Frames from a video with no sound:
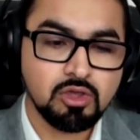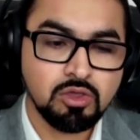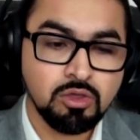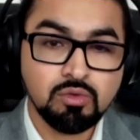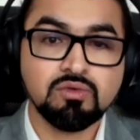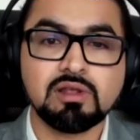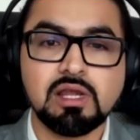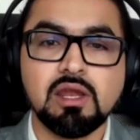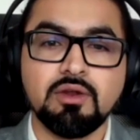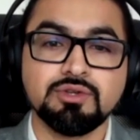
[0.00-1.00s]
use
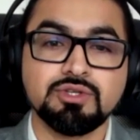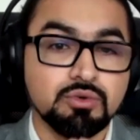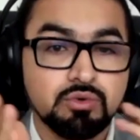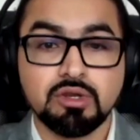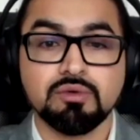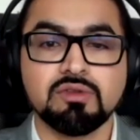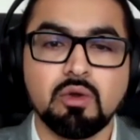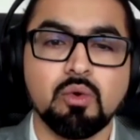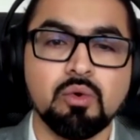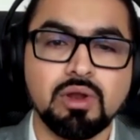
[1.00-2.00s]
clean energy to reduce
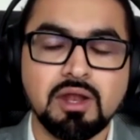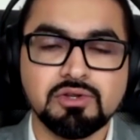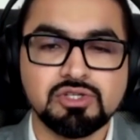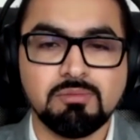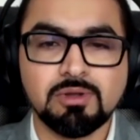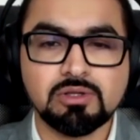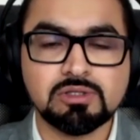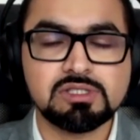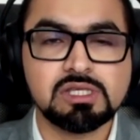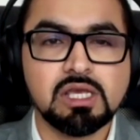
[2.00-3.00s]
their own energy
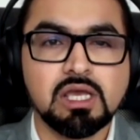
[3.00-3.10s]
bills.